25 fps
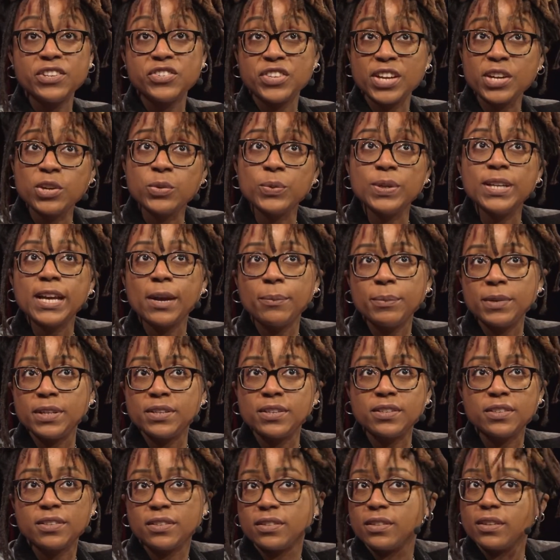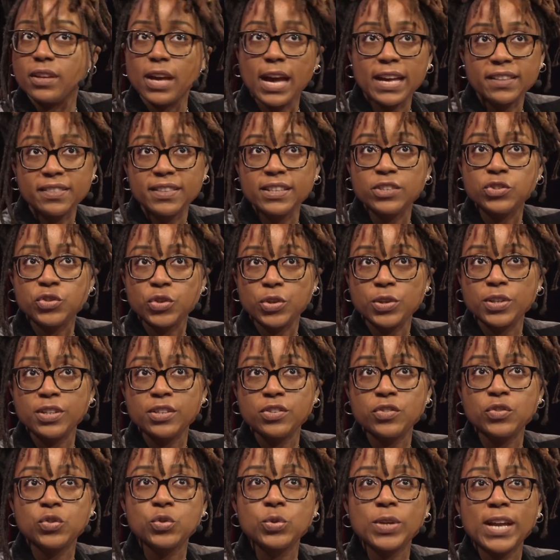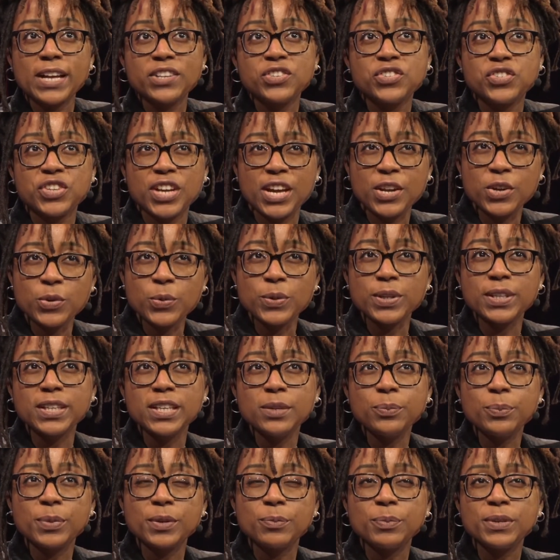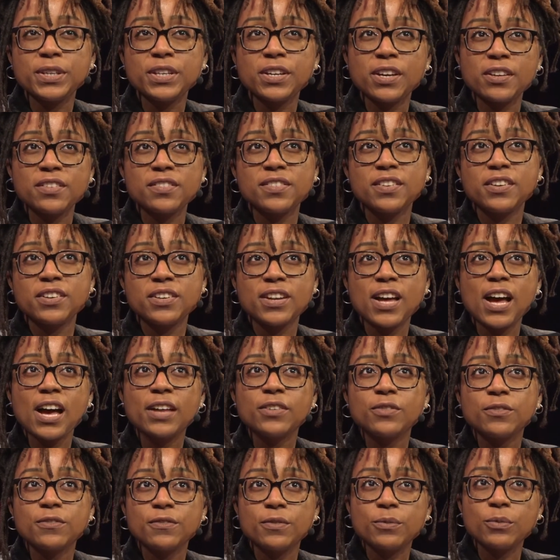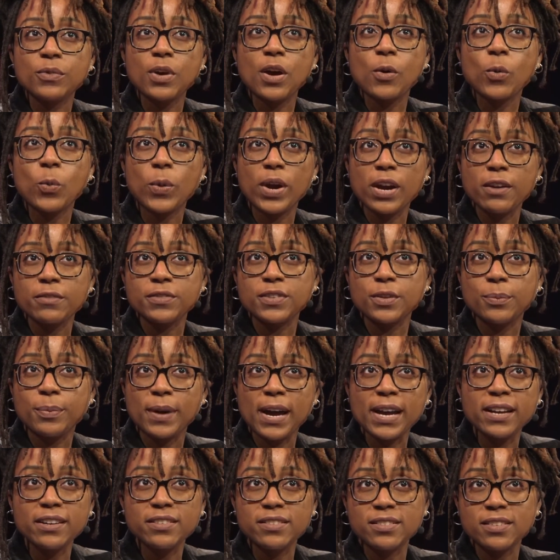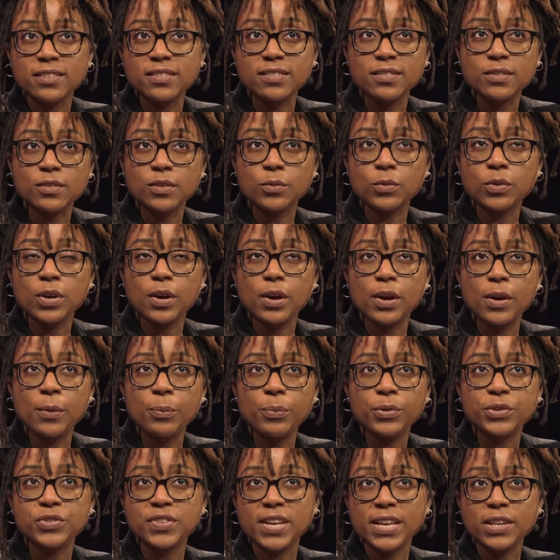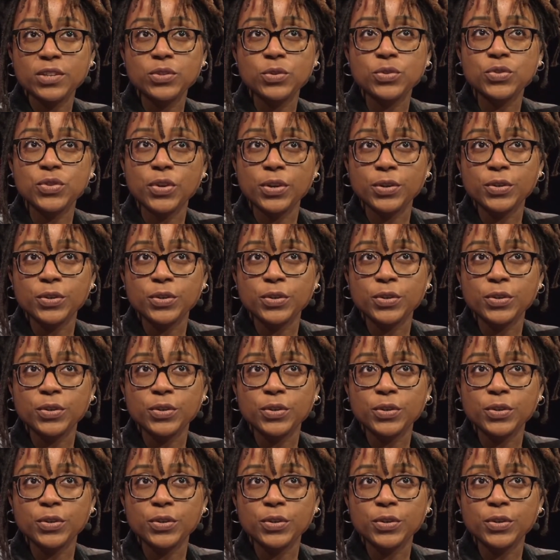generally, I mean, I think journalists do that generally, but because they're not aware of the biases pertaining to certain